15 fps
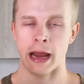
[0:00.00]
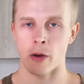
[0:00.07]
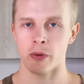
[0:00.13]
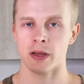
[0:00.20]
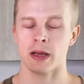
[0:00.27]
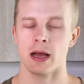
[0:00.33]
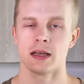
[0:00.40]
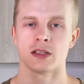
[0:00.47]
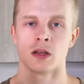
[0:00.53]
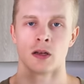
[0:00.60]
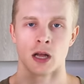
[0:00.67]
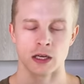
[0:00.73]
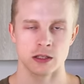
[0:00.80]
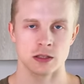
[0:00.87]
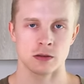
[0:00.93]
Herring has a
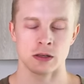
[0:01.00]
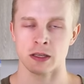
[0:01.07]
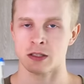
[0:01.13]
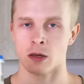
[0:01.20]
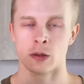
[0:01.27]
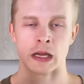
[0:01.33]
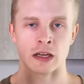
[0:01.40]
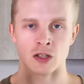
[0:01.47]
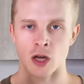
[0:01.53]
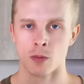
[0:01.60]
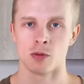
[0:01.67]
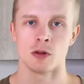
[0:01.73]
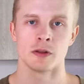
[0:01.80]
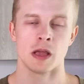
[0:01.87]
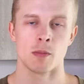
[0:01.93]
lot, so uh, like
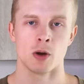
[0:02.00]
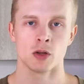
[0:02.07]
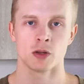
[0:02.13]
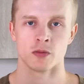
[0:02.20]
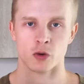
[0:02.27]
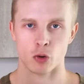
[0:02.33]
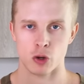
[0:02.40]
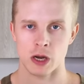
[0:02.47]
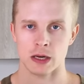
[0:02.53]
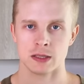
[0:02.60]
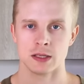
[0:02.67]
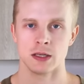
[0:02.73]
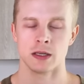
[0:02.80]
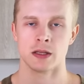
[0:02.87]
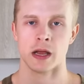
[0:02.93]
double the amount of
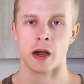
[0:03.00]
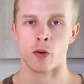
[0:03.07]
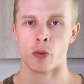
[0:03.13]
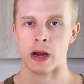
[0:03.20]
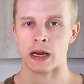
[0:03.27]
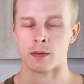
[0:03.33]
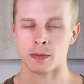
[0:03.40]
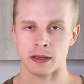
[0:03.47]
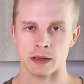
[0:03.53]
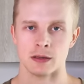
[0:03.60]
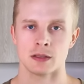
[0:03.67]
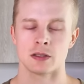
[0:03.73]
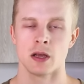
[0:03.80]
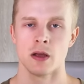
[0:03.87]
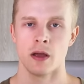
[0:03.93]
creatine than red
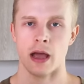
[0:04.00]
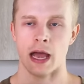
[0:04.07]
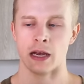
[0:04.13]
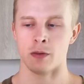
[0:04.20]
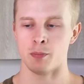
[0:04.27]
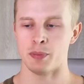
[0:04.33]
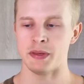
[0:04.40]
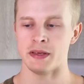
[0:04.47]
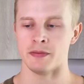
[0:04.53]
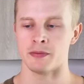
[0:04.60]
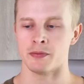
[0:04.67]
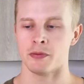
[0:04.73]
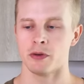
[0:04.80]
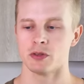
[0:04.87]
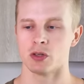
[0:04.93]
meat and beef.